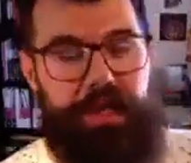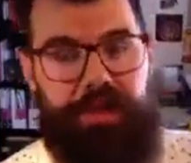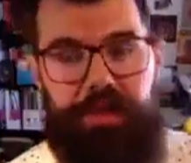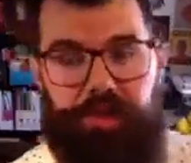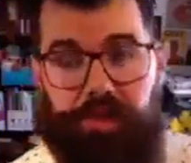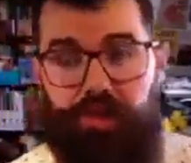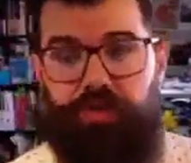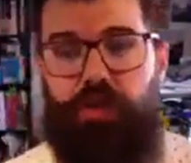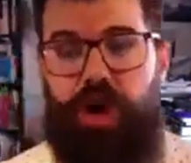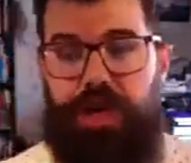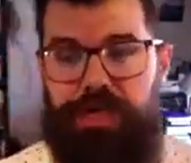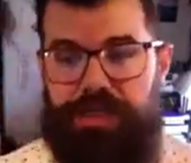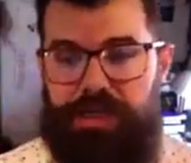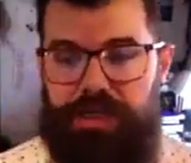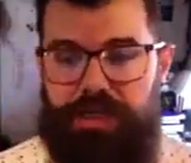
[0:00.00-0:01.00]
that you
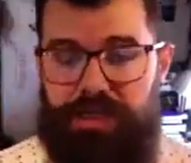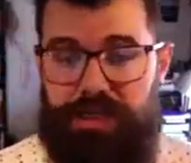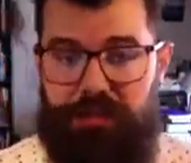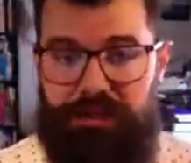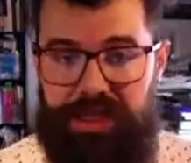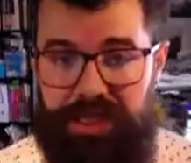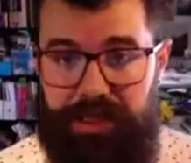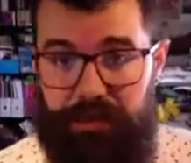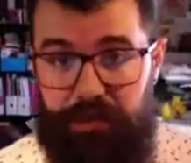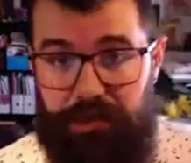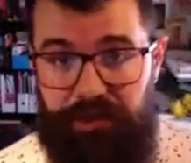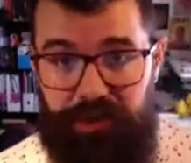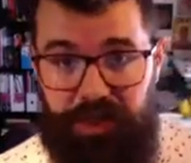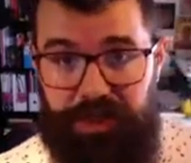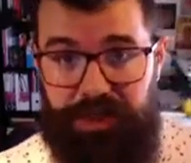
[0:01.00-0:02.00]
want to be
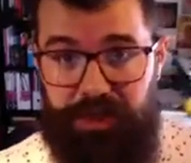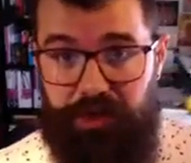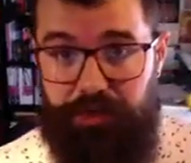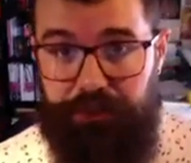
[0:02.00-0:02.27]
referred to.